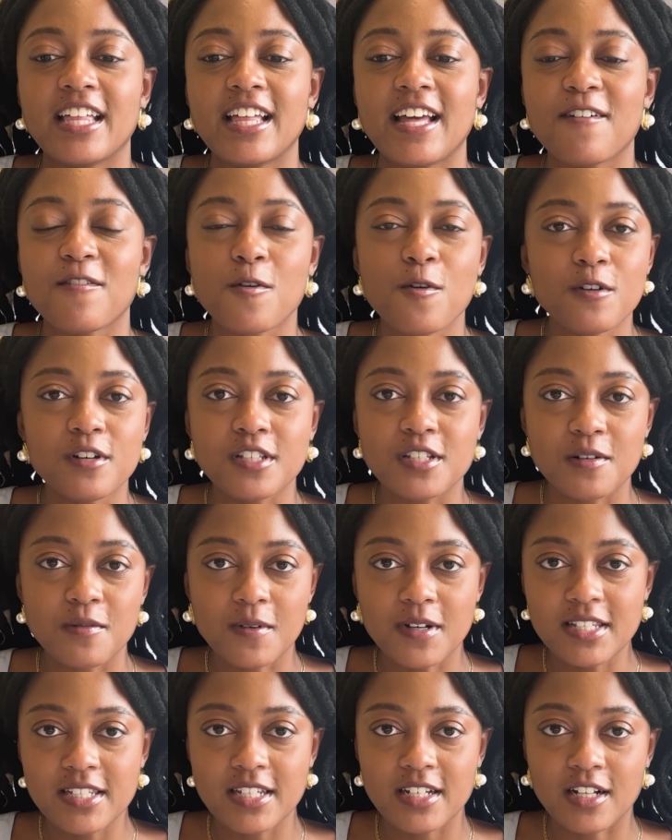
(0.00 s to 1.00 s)
of course it
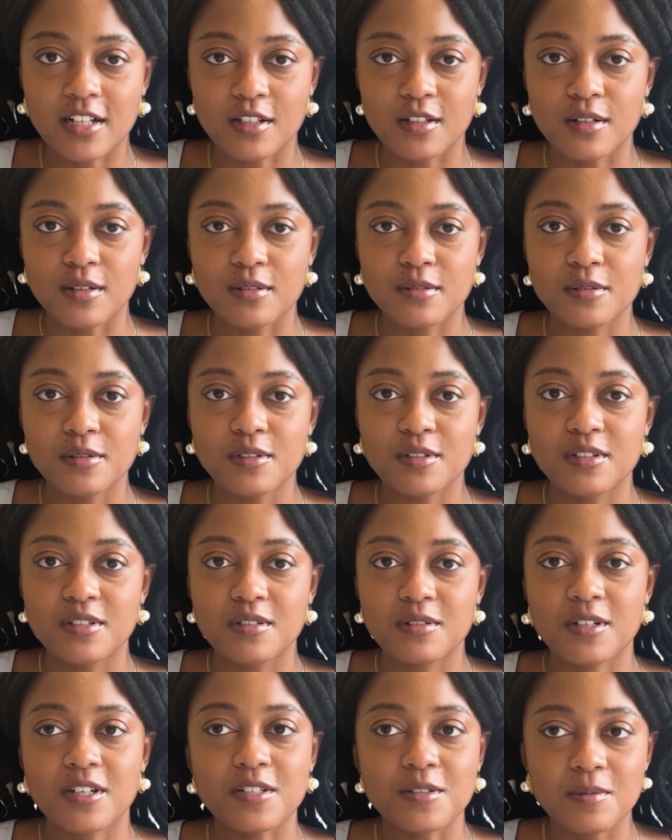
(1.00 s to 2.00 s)
wasn't
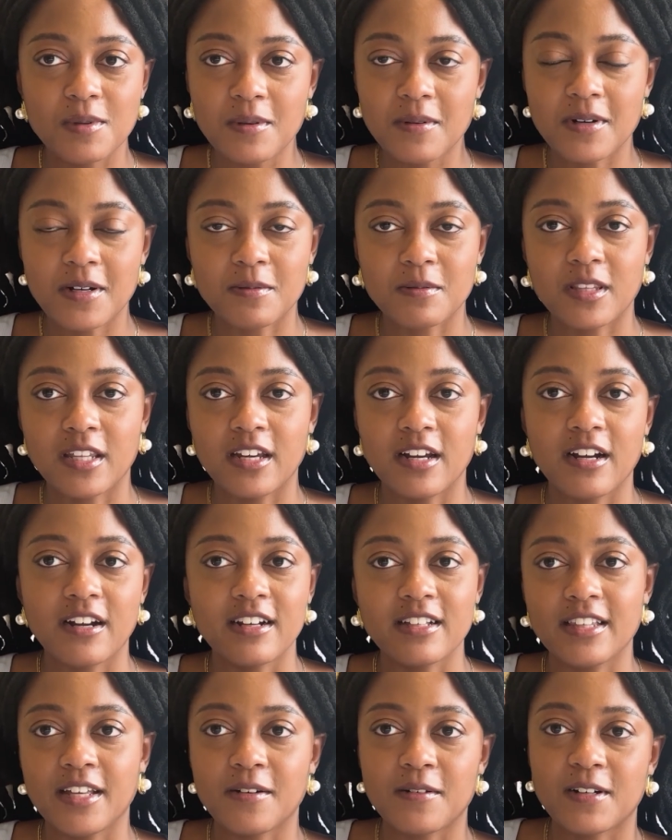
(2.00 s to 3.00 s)
closed, because we were up there
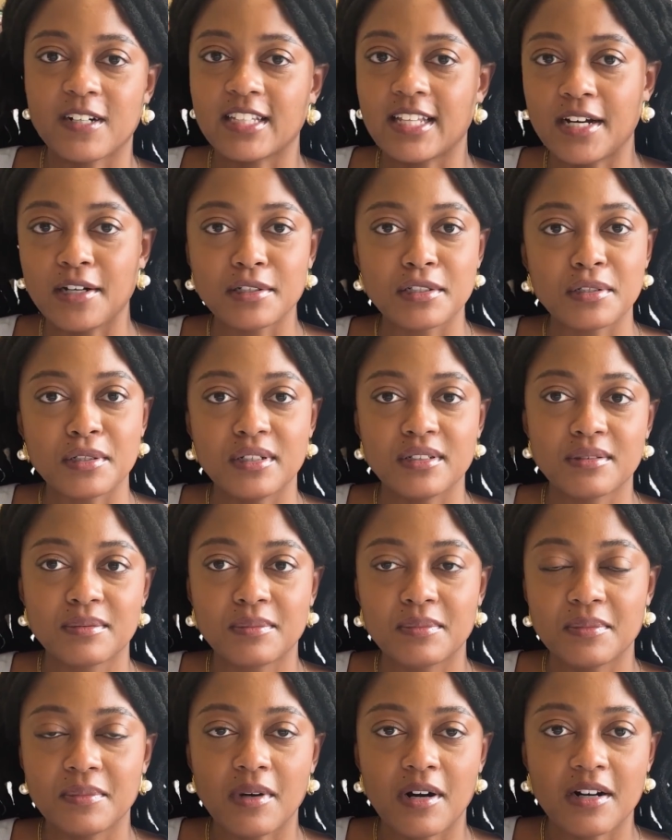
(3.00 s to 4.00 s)
and they were allowed to
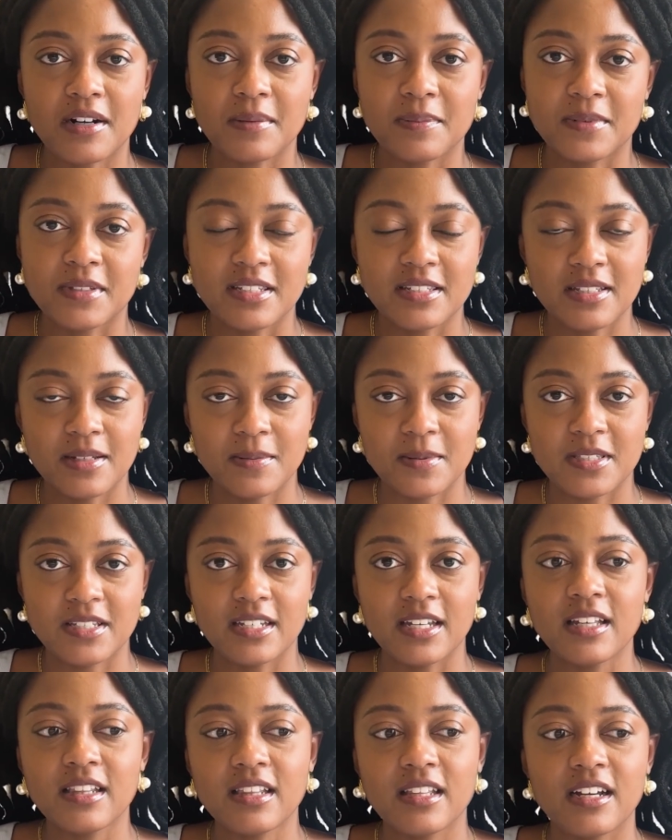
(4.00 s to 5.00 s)
walk up the steps to
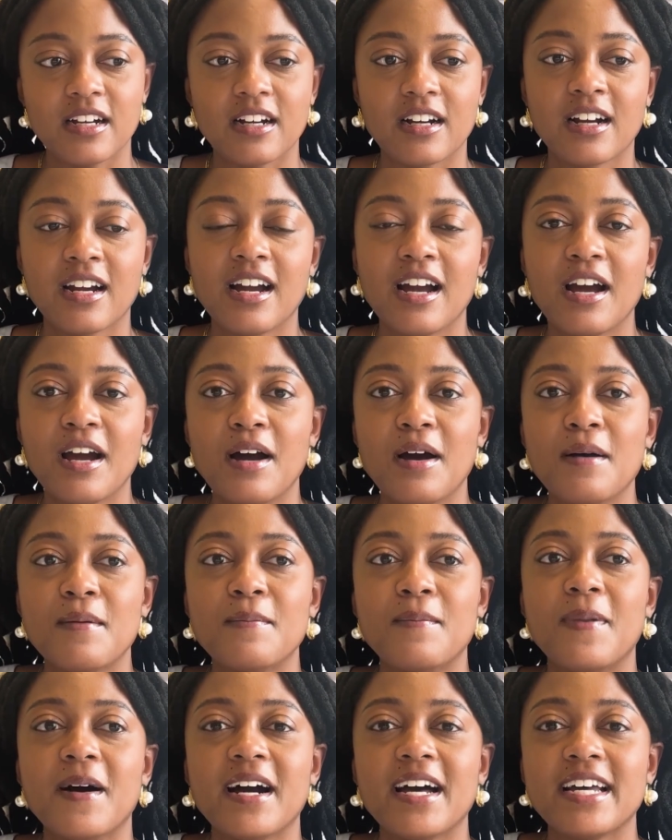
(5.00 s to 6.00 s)
get there.
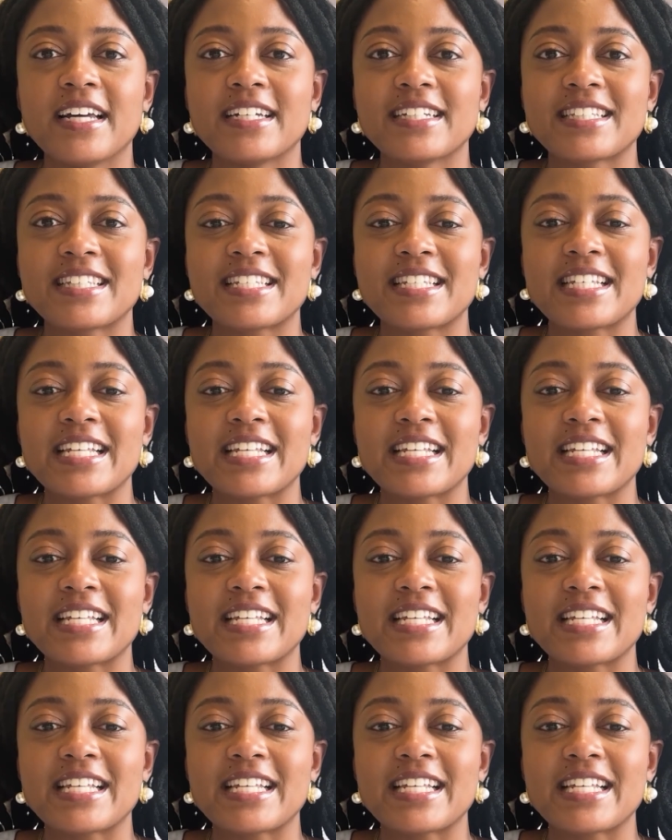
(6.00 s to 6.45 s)
But